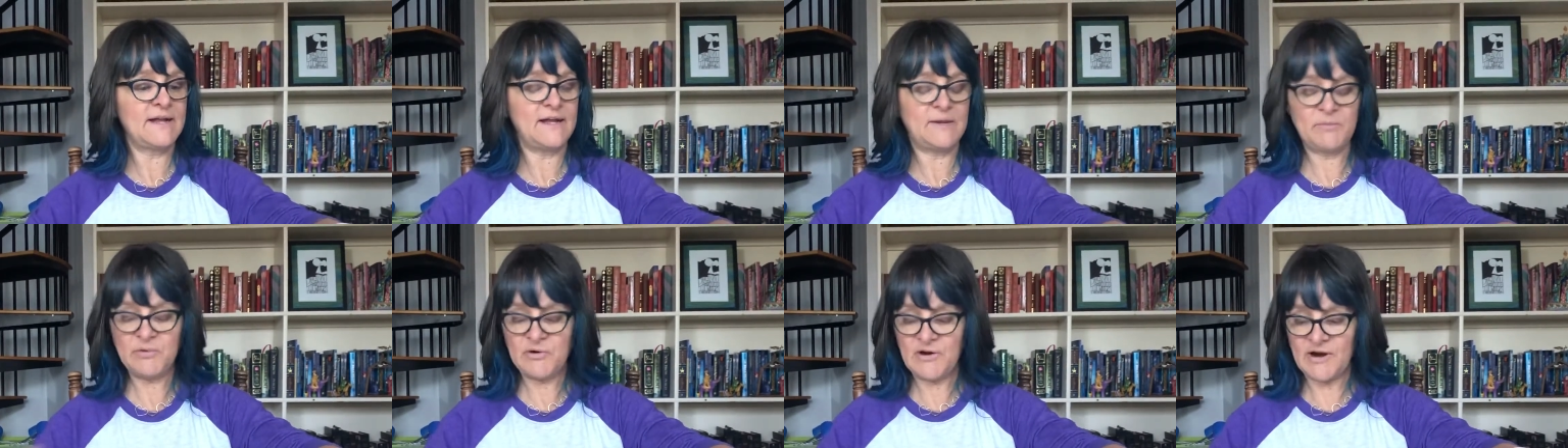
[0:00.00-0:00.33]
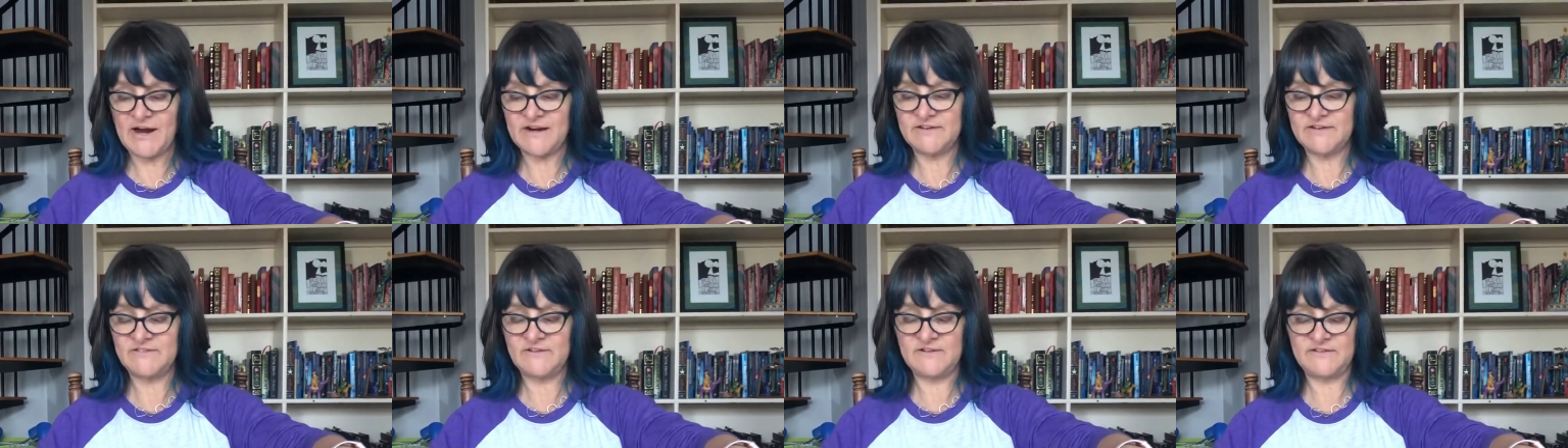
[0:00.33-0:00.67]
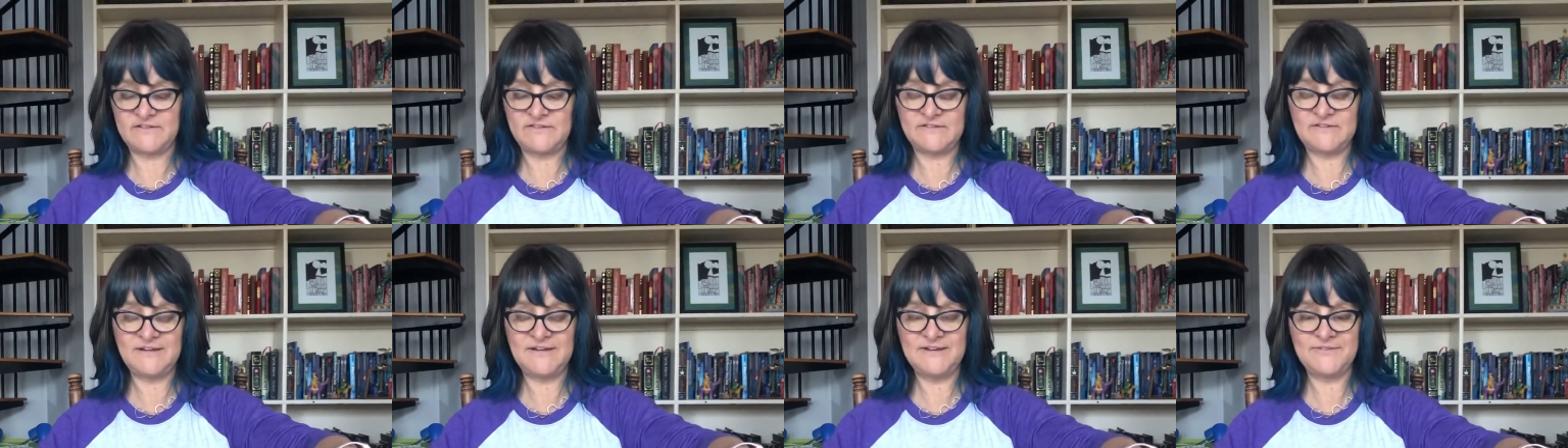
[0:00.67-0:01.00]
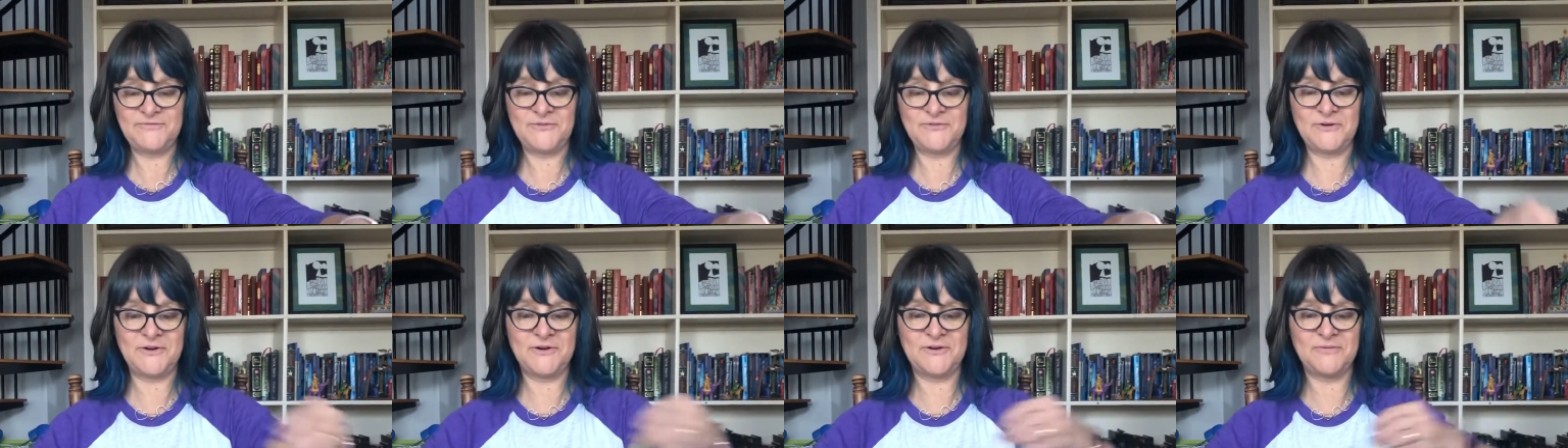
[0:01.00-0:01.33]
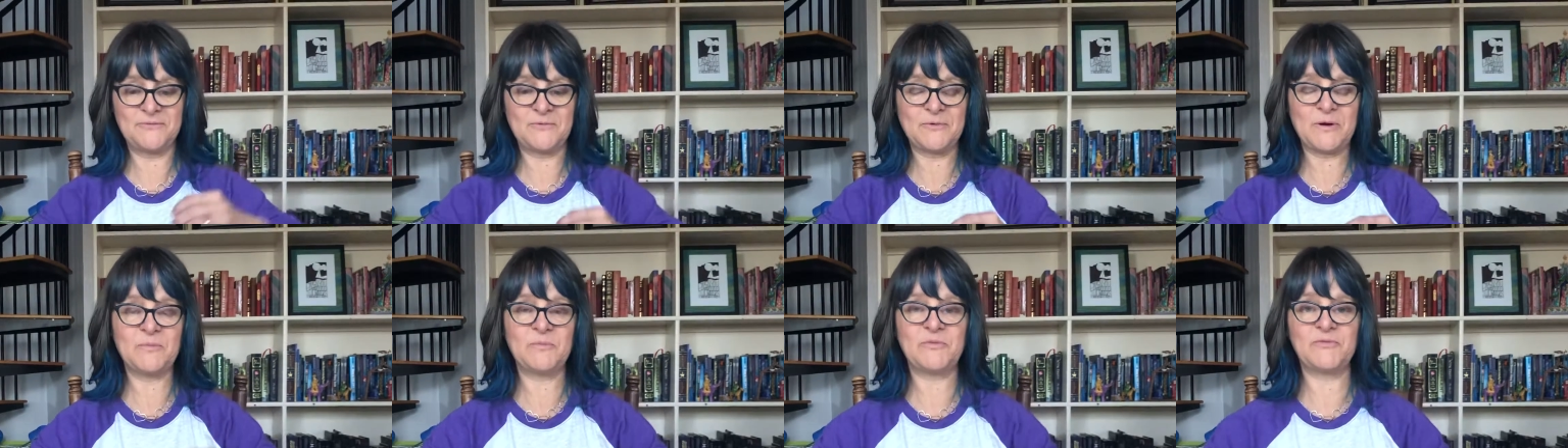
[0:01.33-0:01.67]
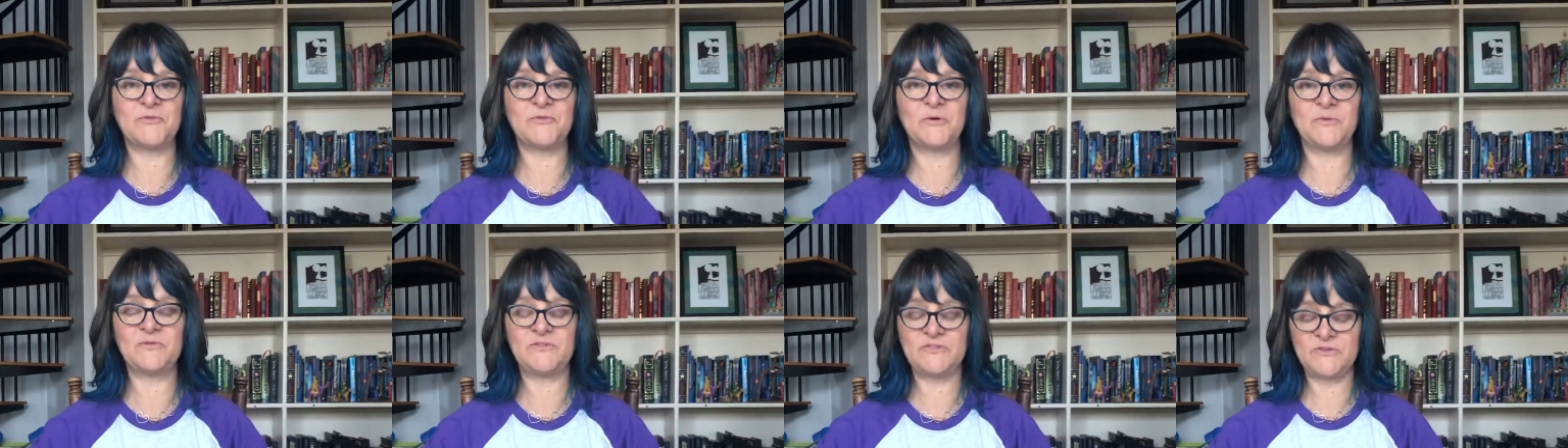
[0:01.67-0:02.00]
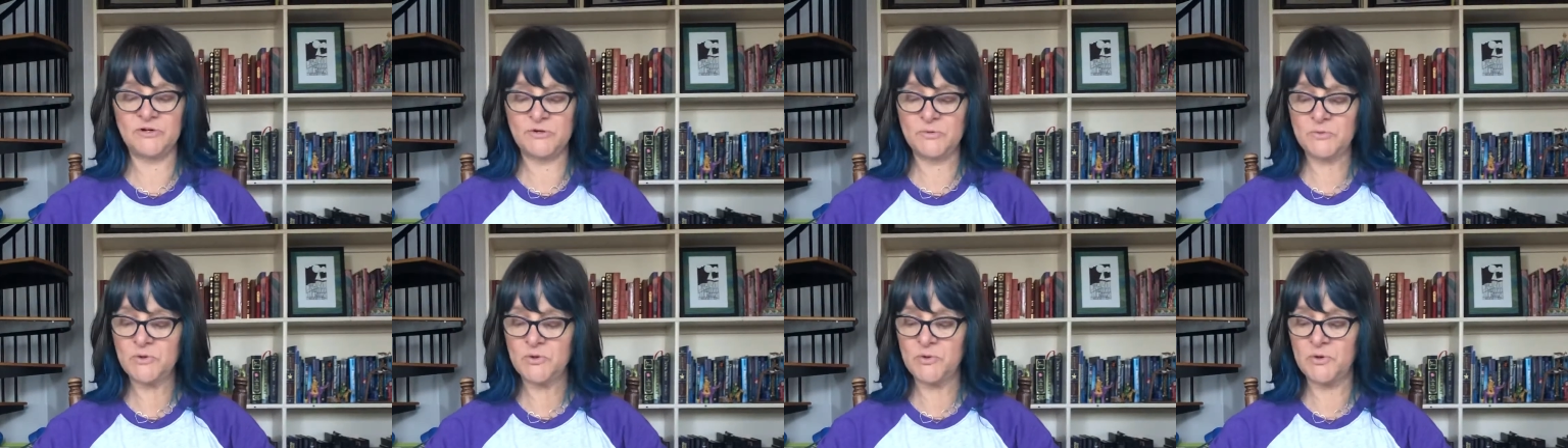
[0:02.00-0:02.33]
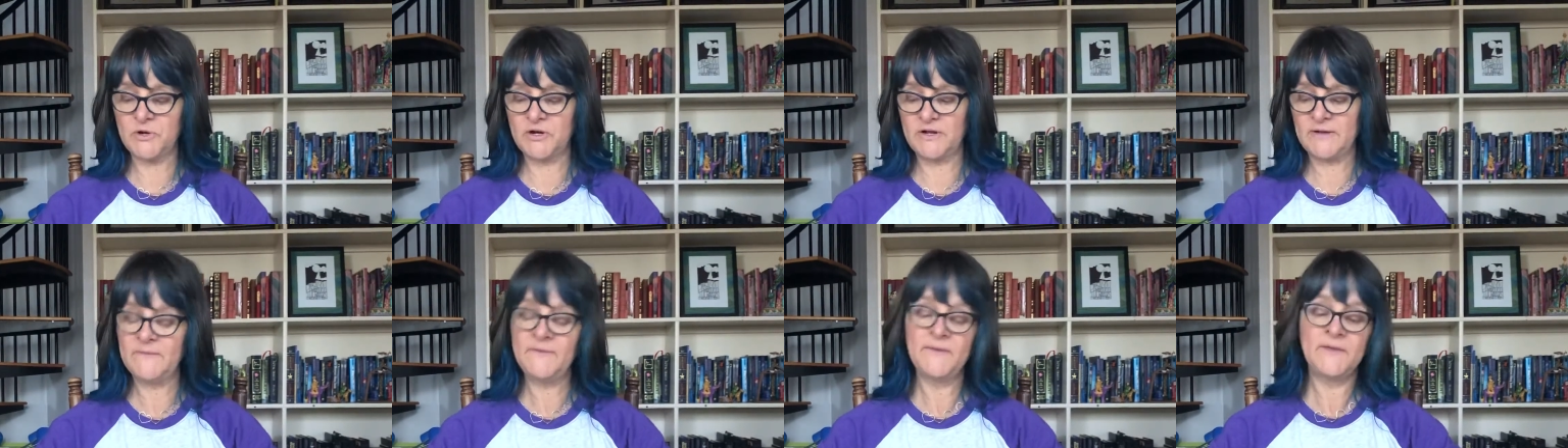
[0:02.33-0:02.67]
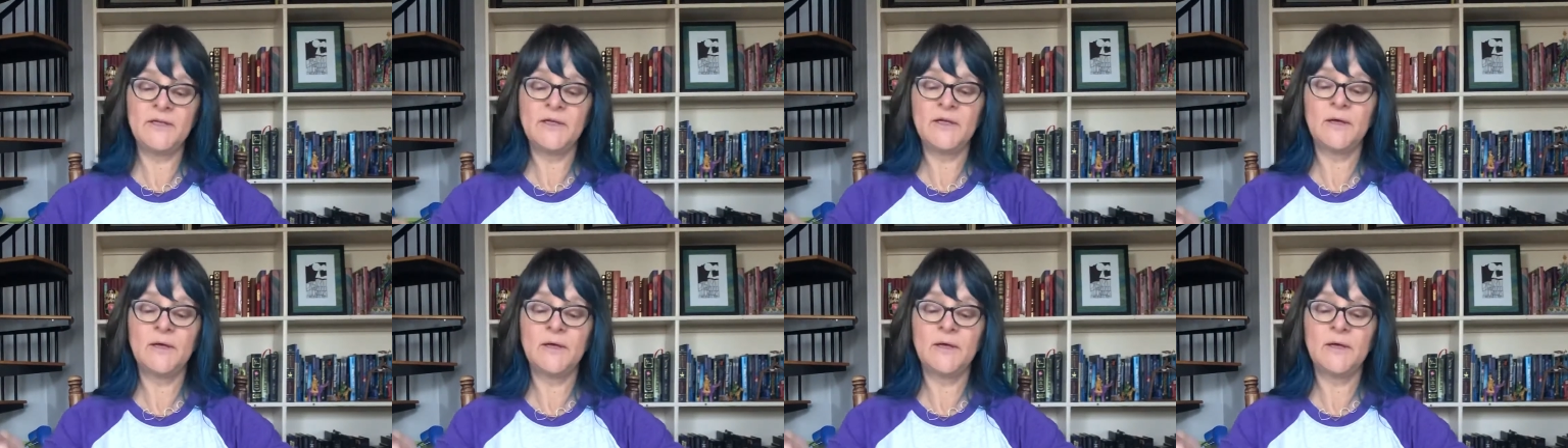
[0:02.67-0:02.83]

I practiced right before we started recording,